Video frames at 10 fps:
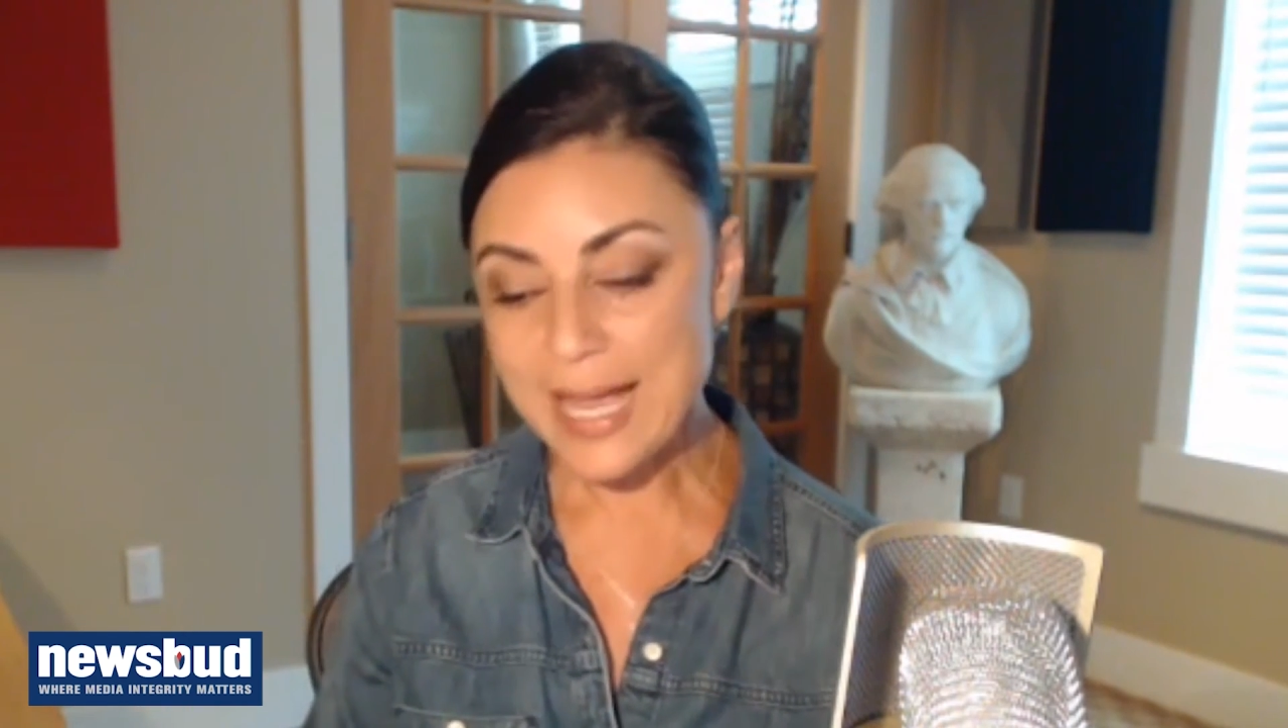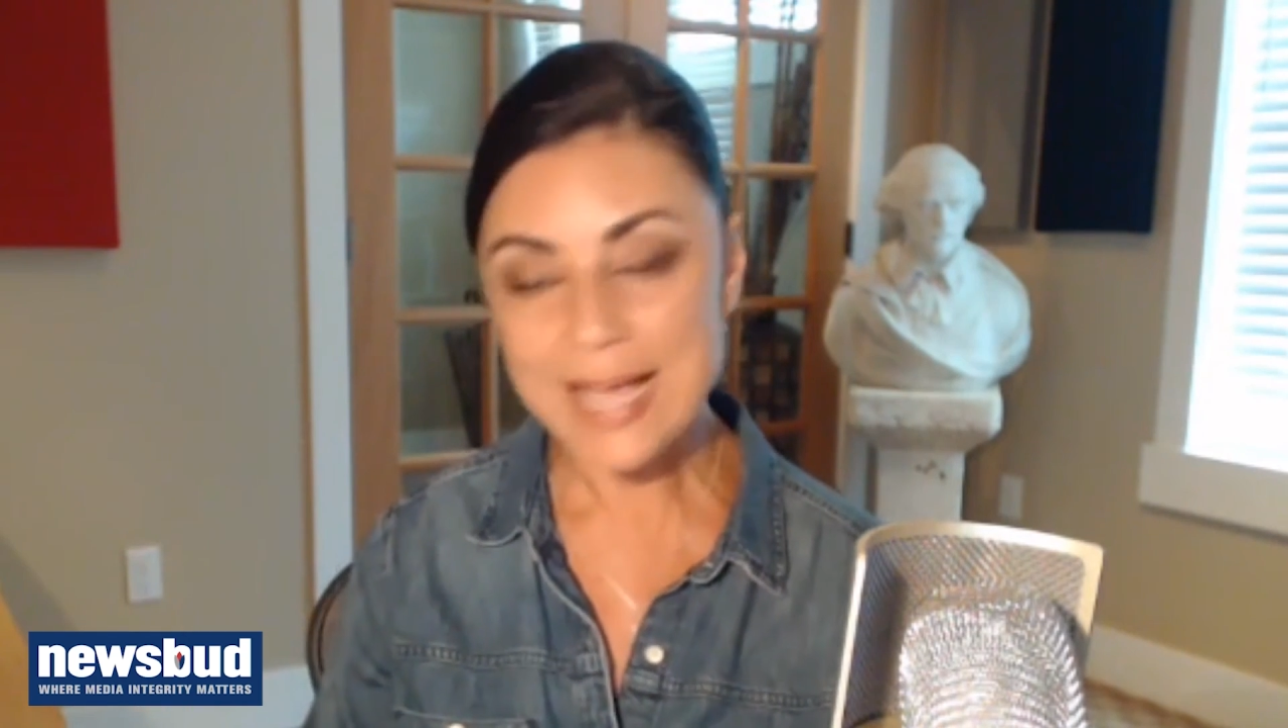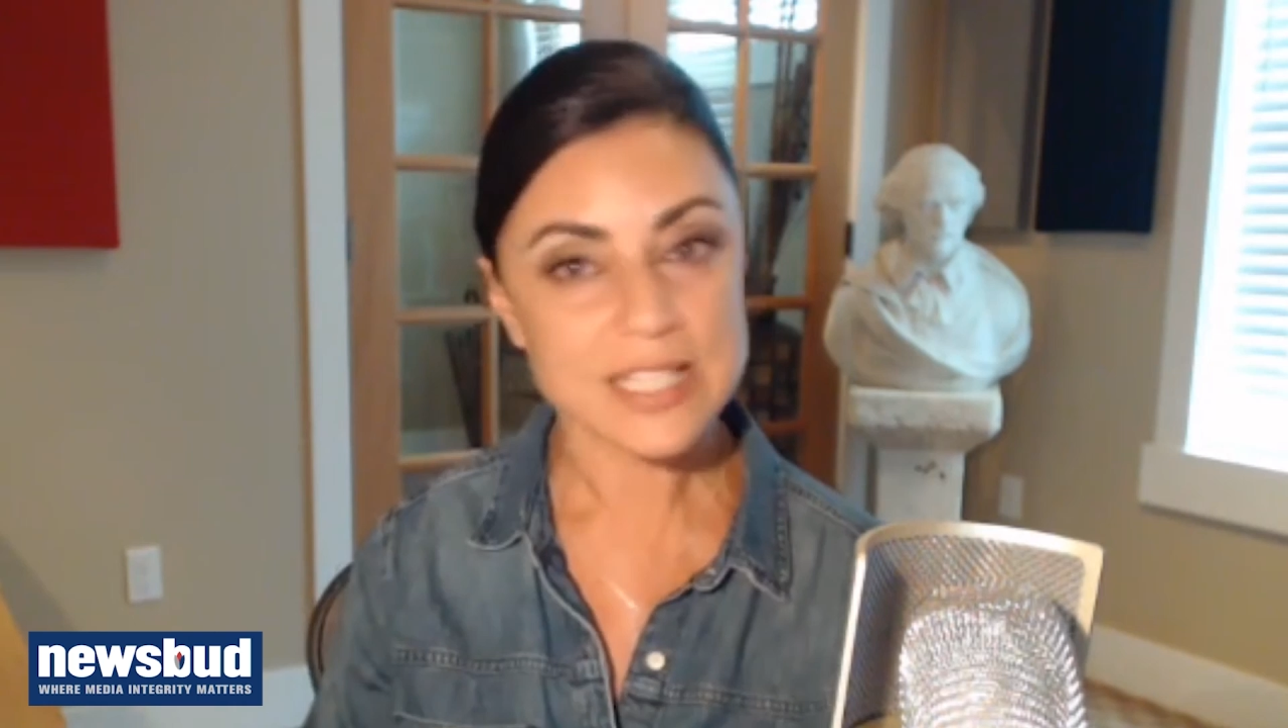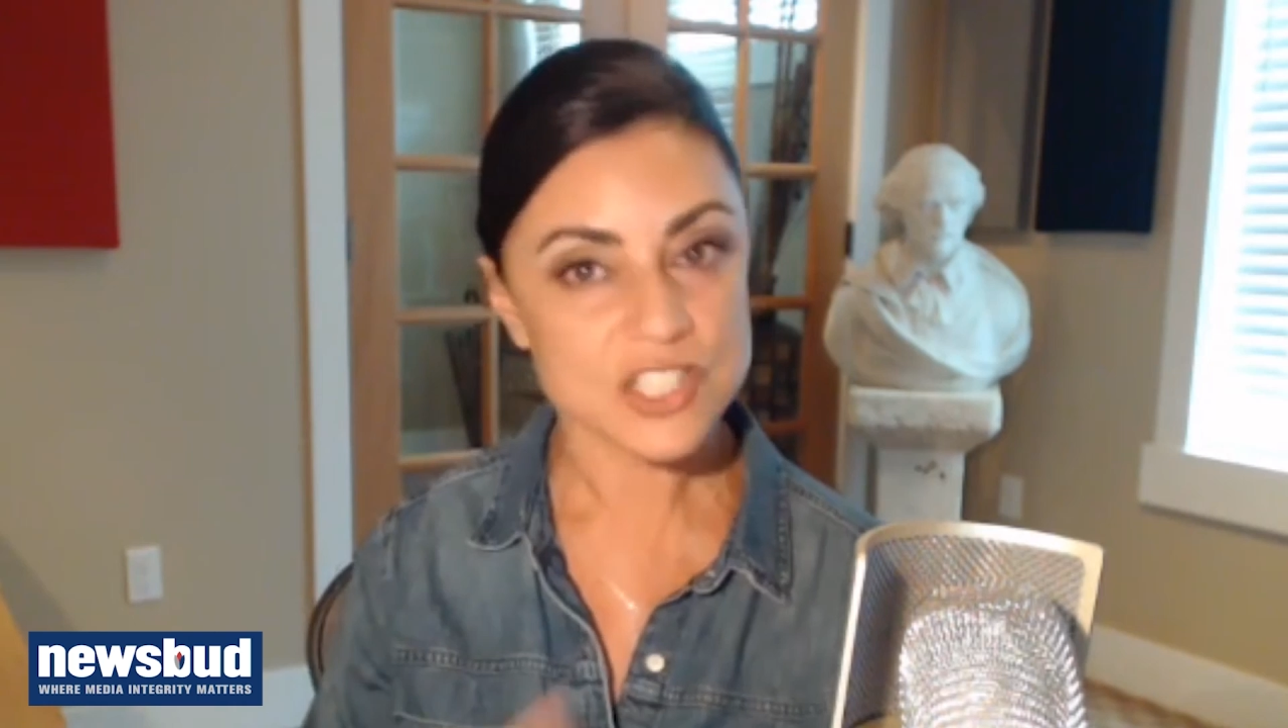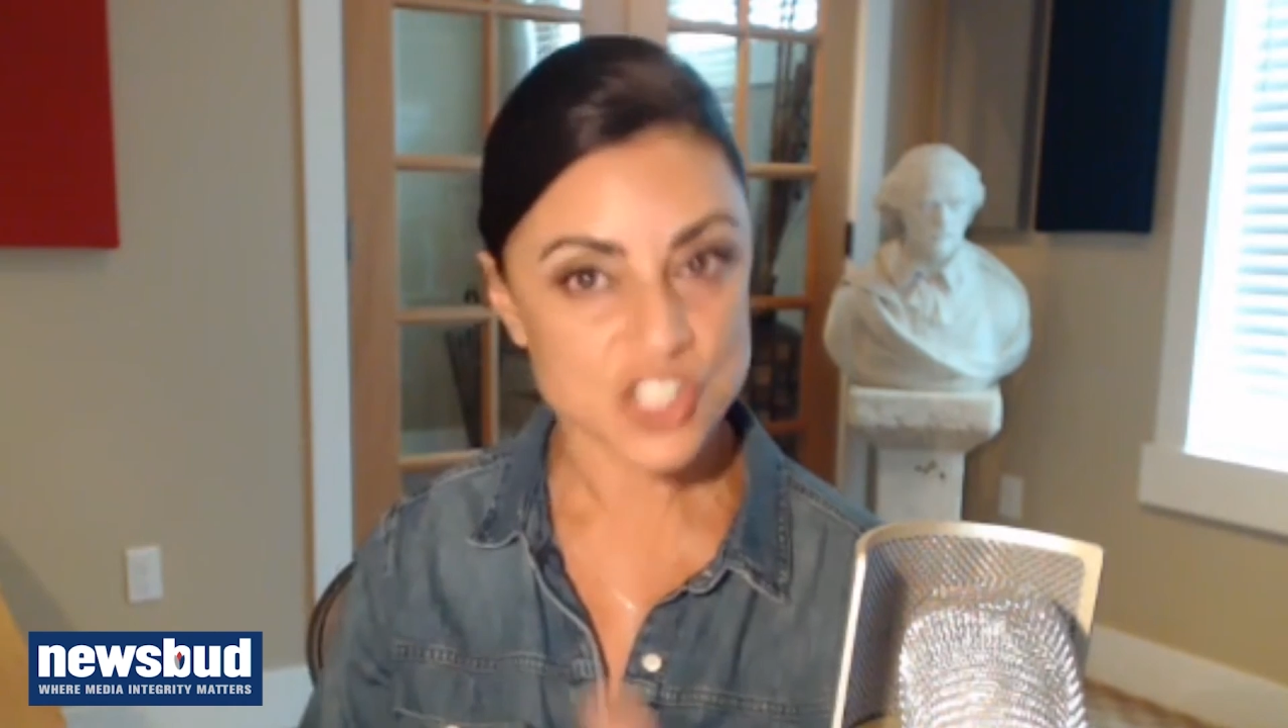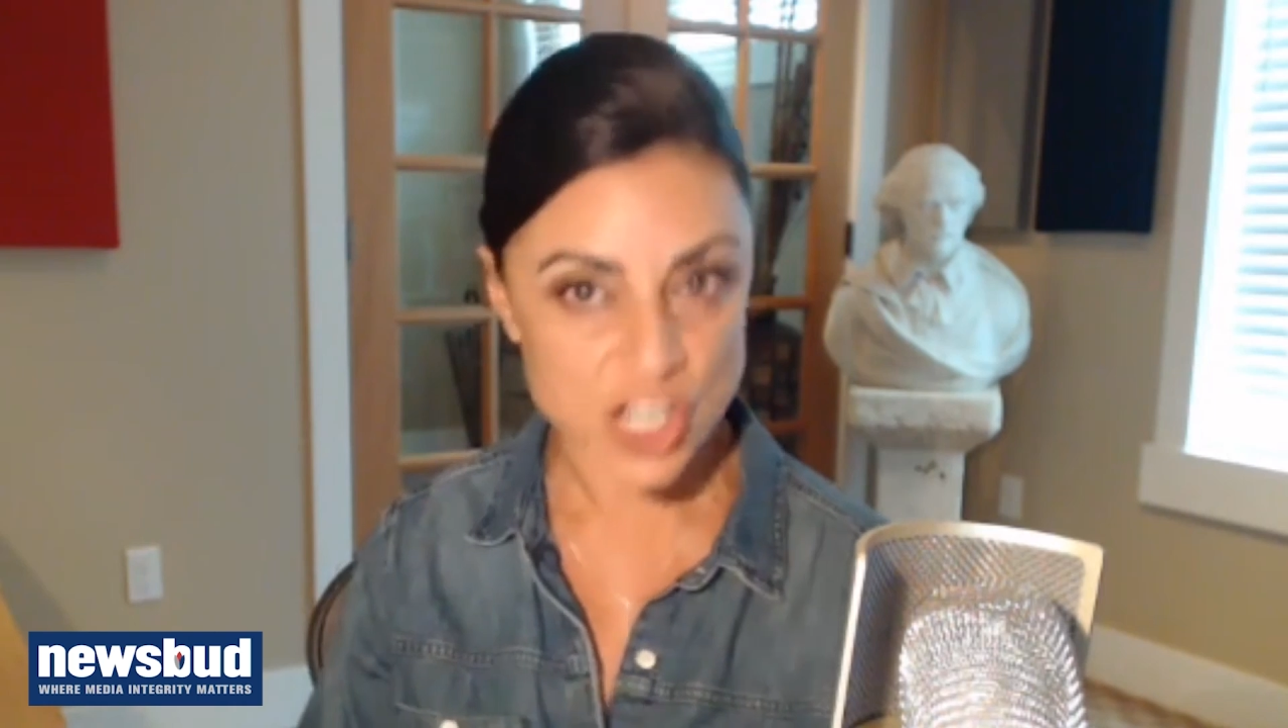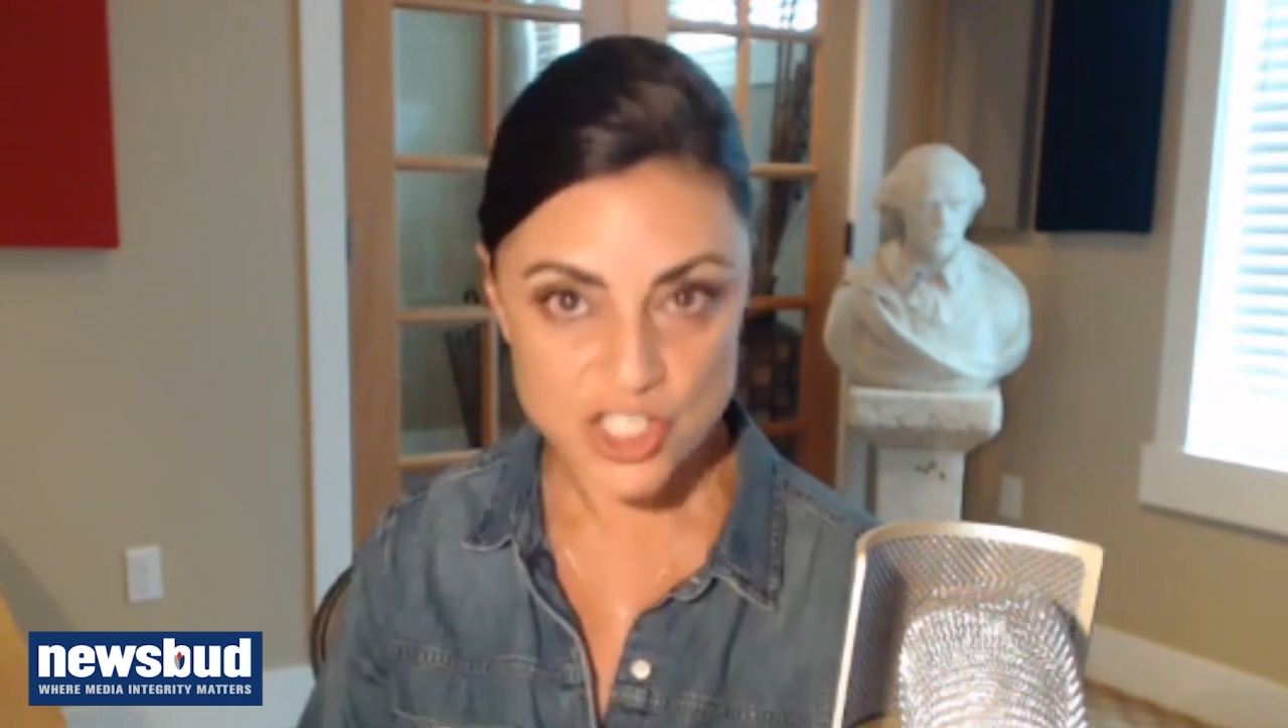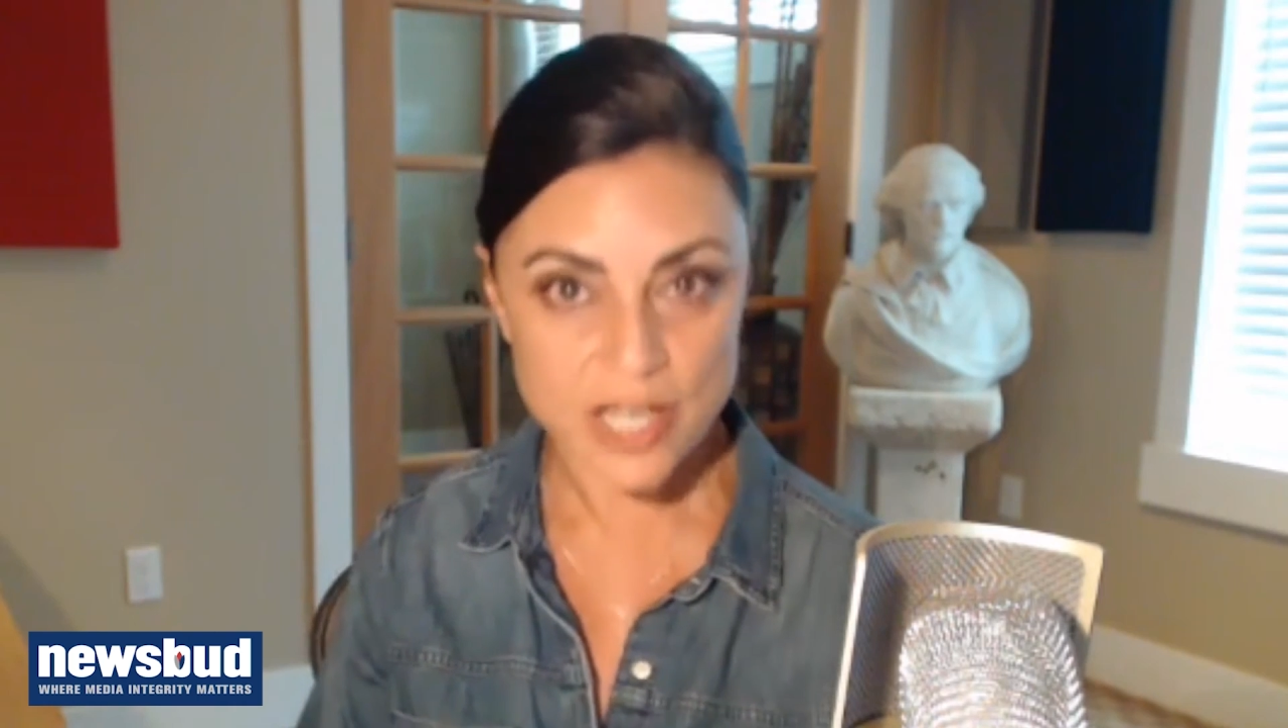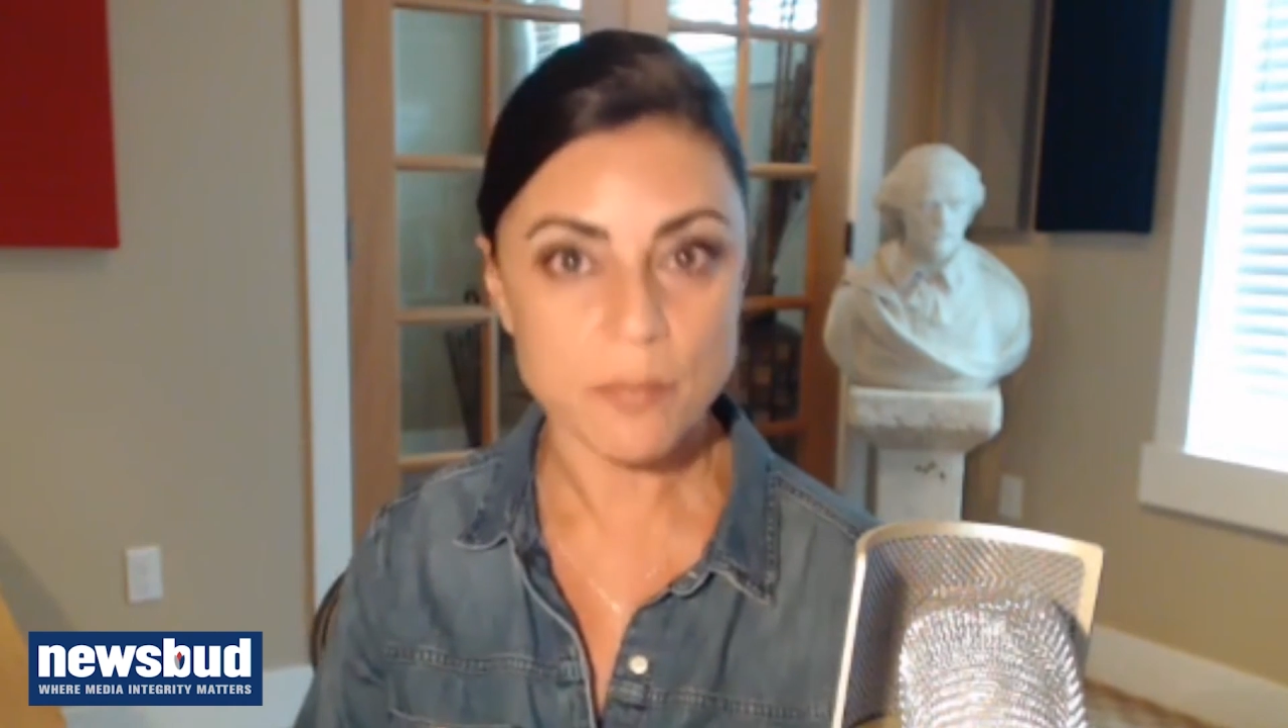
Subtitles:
as a Chechen